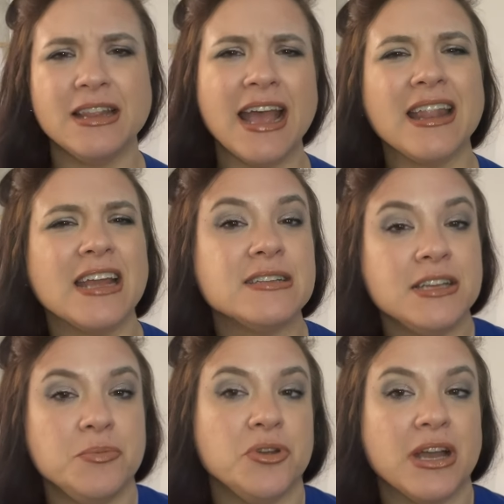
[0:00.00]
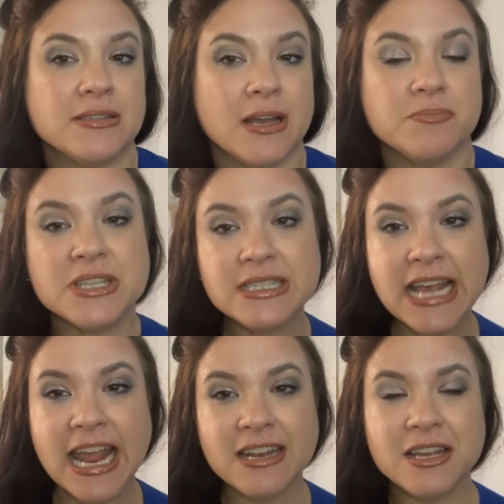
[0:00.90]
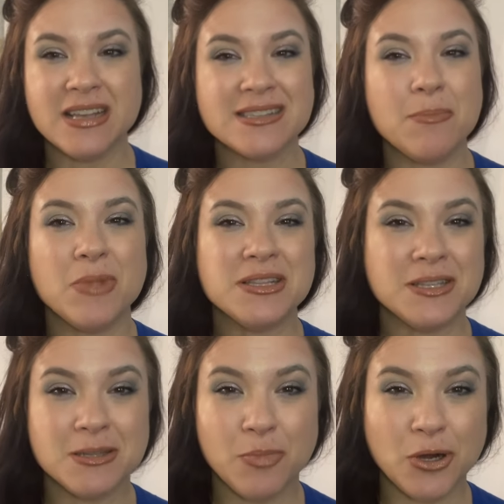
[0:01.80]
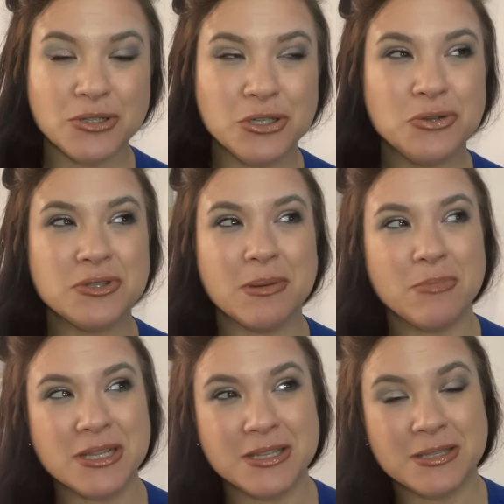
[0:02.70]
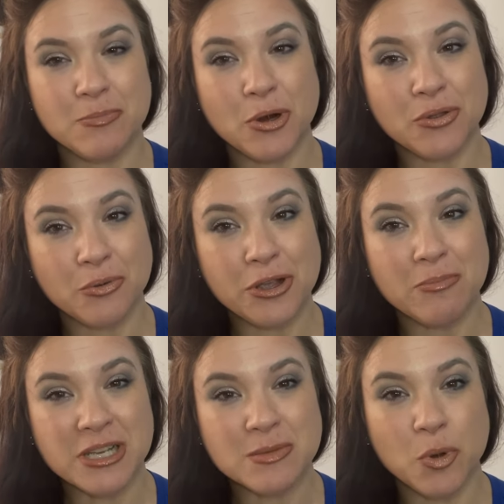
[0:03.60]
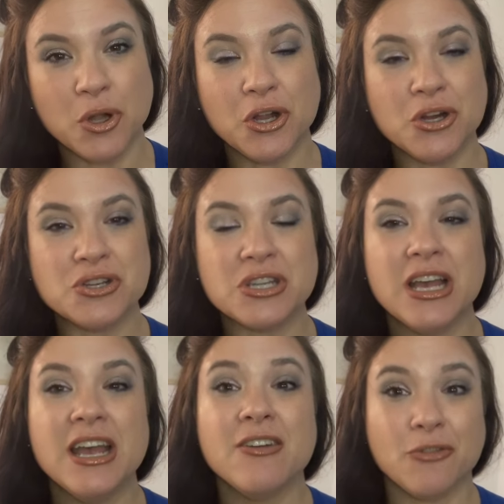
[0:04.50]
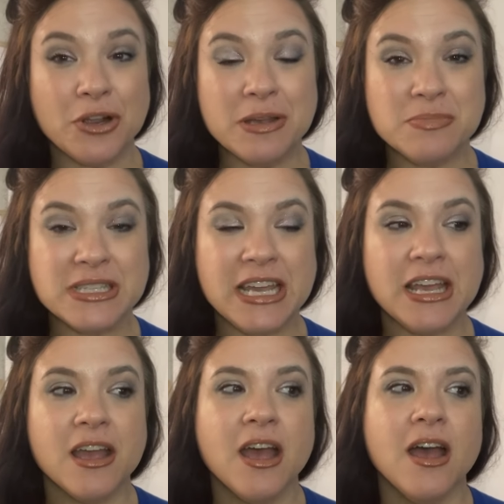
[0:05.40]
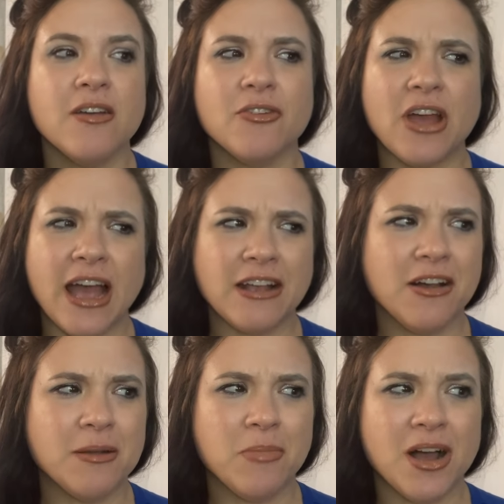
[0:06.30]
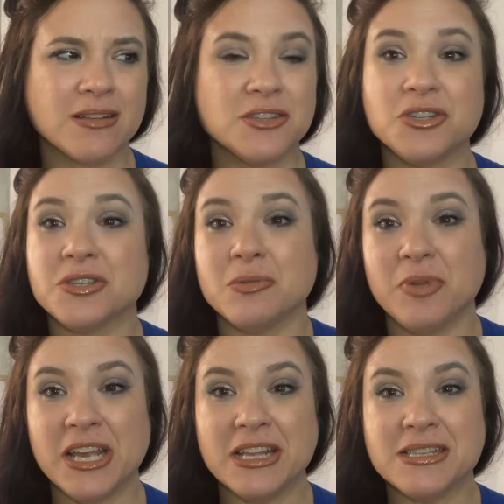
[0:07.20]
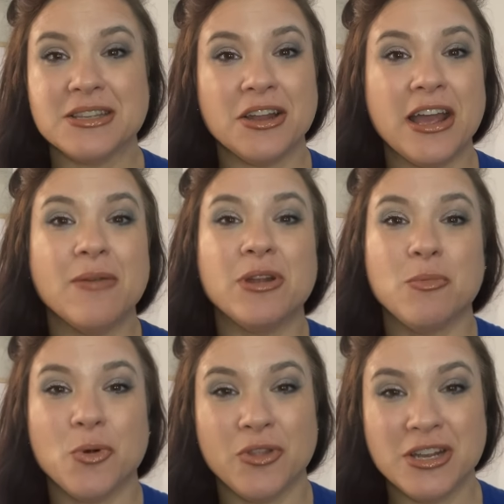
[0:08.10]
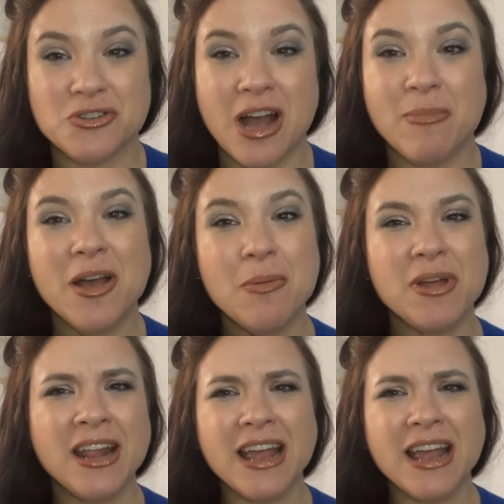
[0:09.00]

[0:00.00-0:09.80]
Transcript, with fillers: I like to keep you guys up to date. Some months it's a part two, some months it's a part three on my spoilers for Ipsy for the icon box. It just depends on how many more they drop. But I